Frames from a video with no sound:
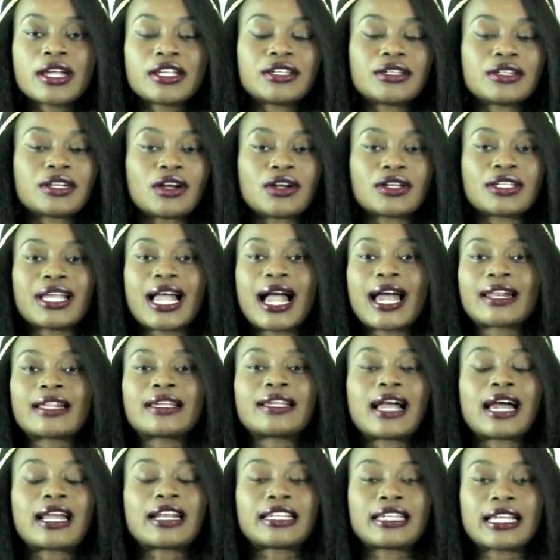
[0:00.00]
You know, yada,
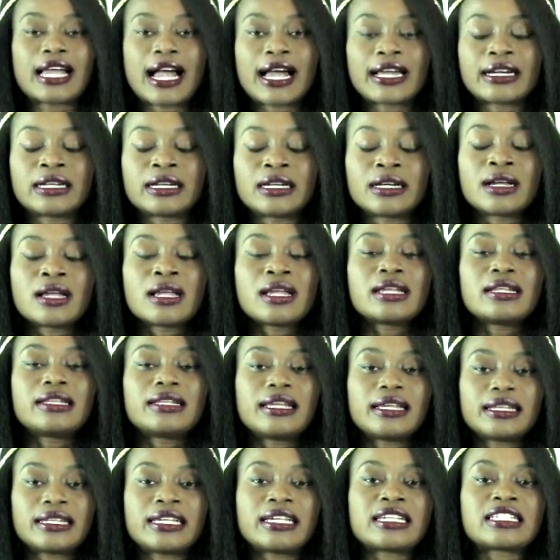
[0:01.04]
yada, yada.
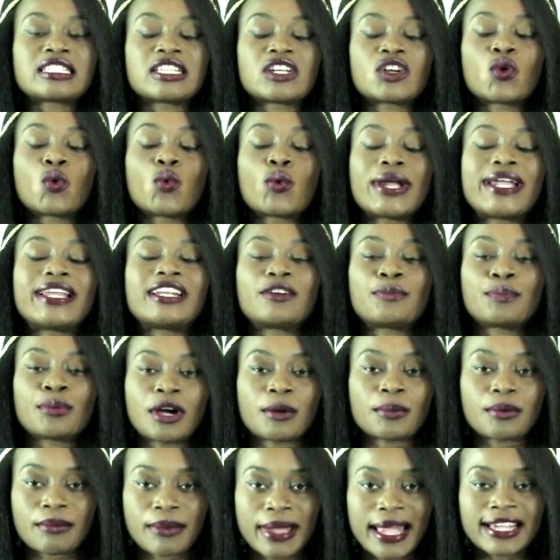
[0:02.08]
Nene is the queen of
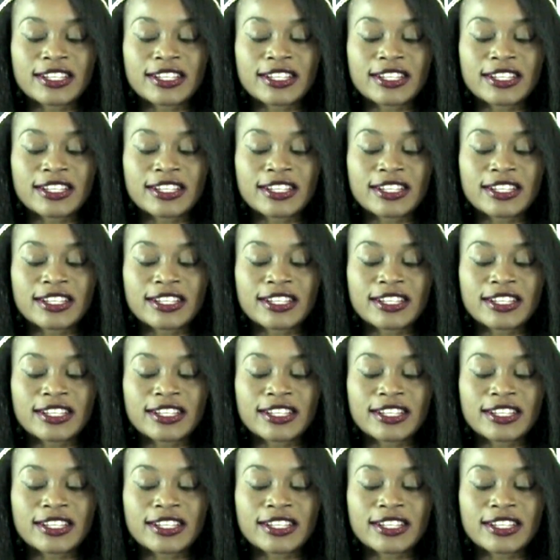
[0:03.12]
puppet